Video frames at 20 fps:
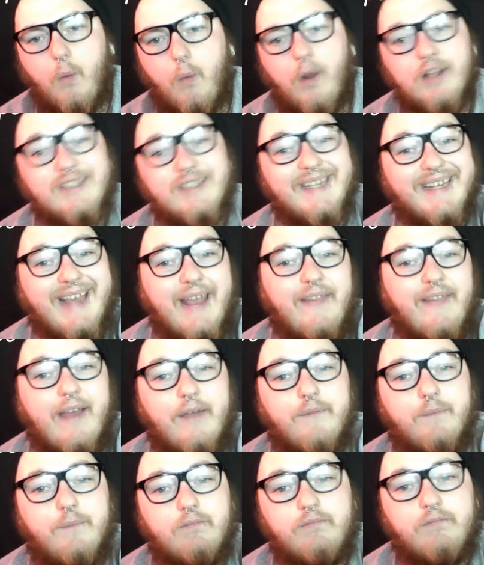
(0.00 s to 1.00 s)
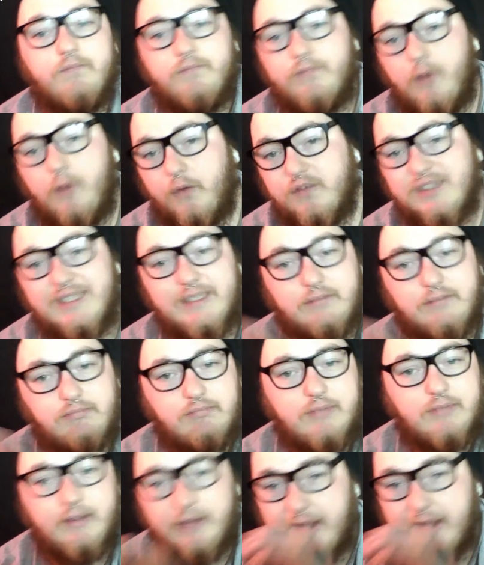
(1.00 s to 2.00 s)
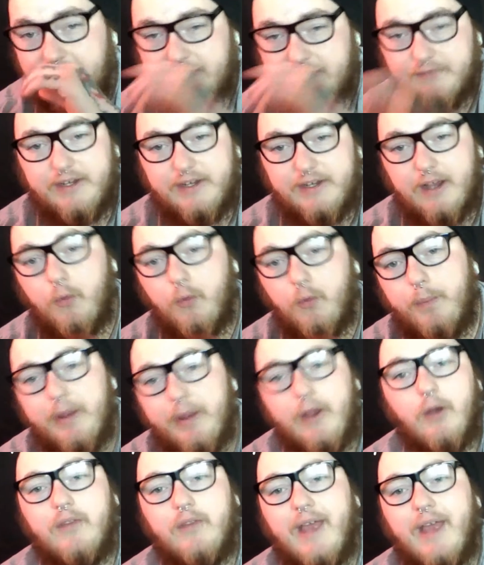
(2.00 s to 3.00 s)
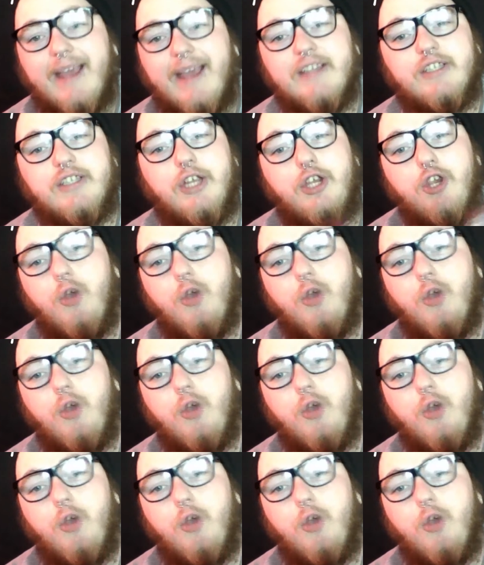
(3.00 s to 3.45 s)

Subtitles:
Once I get that, obviously the next video will be on that.